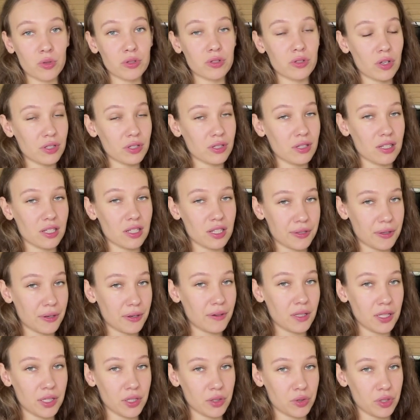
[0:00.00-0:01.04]
not
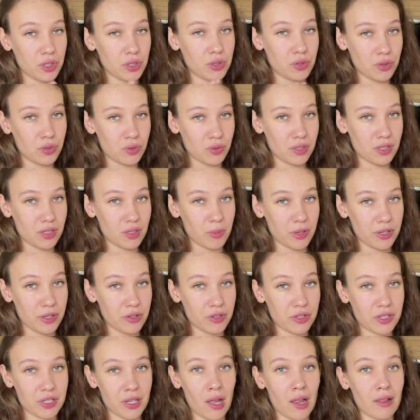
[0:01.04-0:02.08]
necessarily you need to do this by
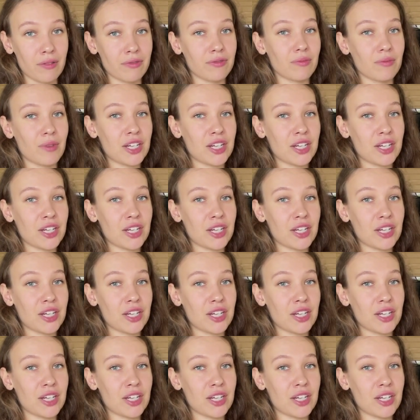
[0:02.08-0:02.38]
yourself.